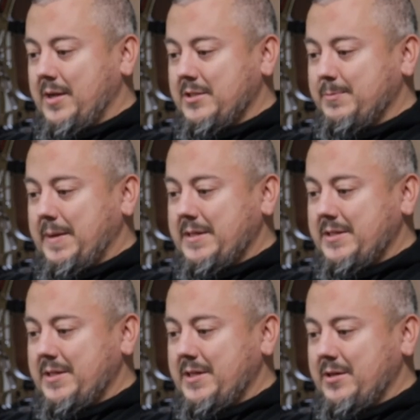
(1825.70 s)

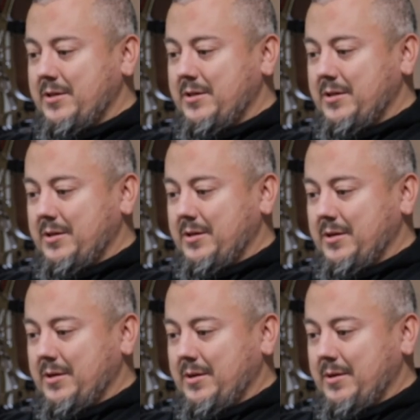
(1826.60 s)
spacing here,
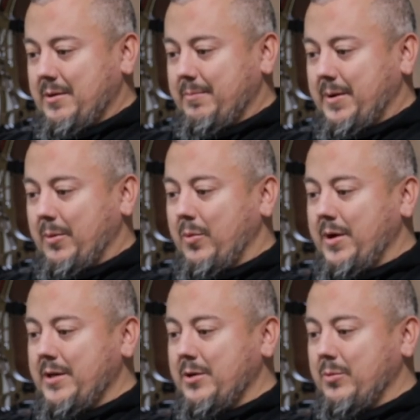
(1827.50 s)
but I
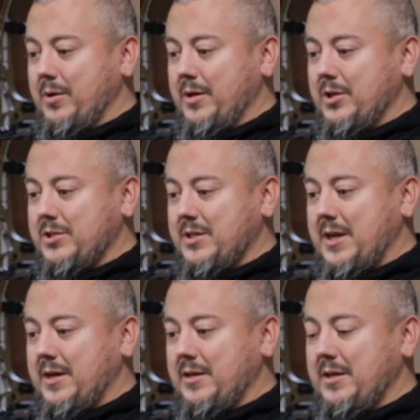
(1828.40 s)
want it to where it just
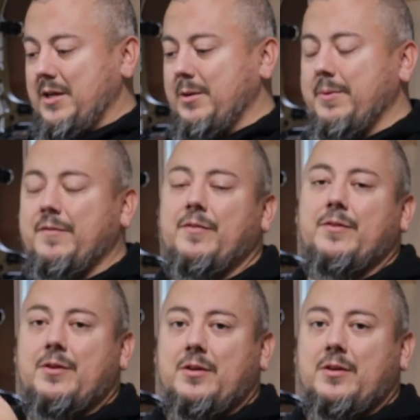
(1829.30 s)
got a little bit of a,